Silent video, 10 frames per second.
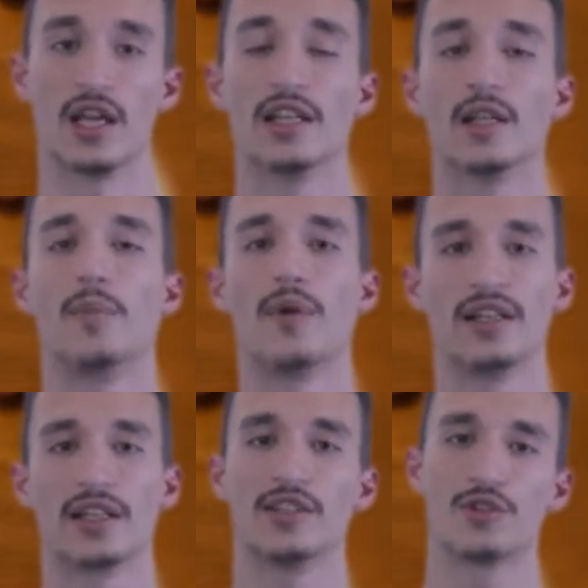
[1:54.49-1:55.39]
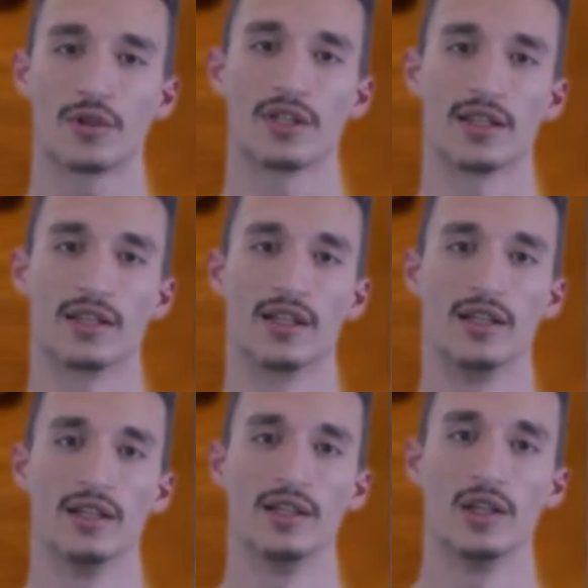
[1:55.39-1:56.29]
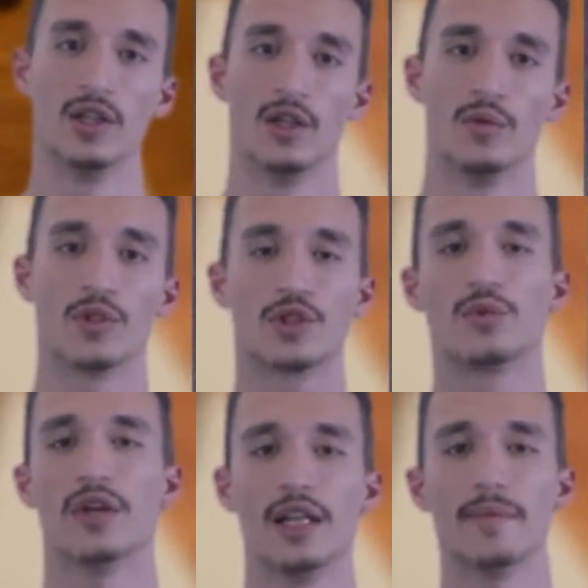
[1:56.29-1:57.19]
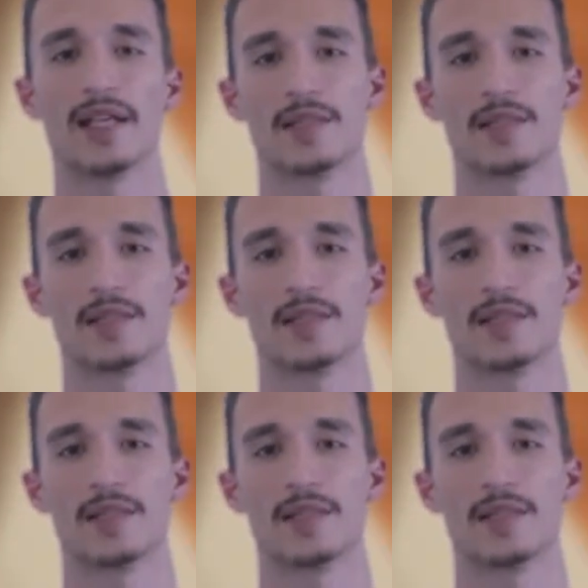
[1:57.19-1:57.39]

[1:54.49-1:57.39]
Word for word: and the polenta di giornata, which really